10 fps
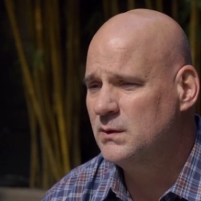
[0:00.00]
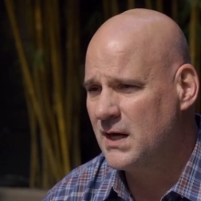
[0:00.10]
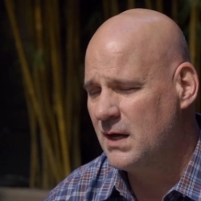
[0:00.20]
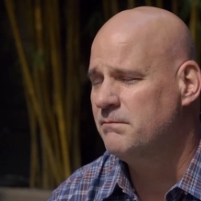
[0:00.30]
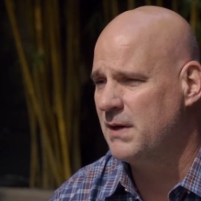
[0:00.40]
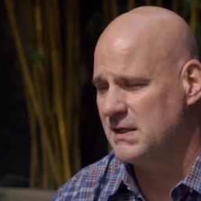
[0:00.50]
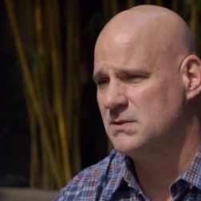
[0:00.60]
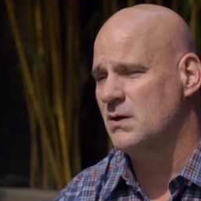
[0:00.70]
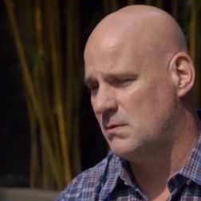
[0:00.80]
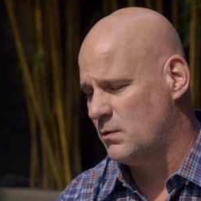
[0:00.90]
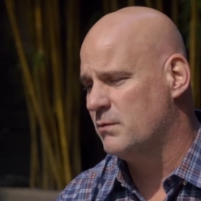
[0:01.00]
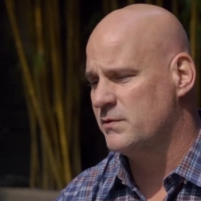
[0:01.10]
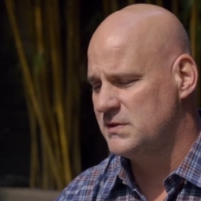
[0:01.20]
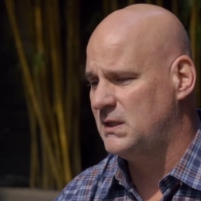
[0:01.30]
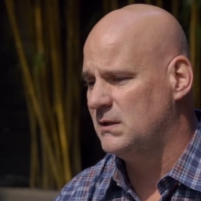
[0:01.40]
again, based on what
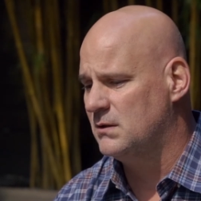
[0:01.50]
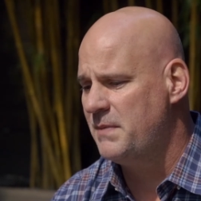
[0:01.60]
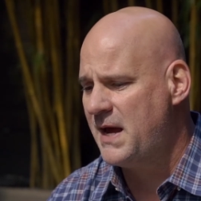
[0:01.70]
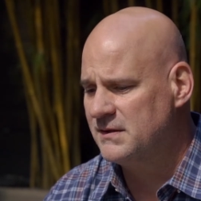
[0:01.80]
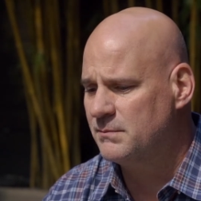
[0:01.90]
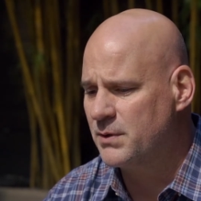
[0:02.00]
we're seeing on path to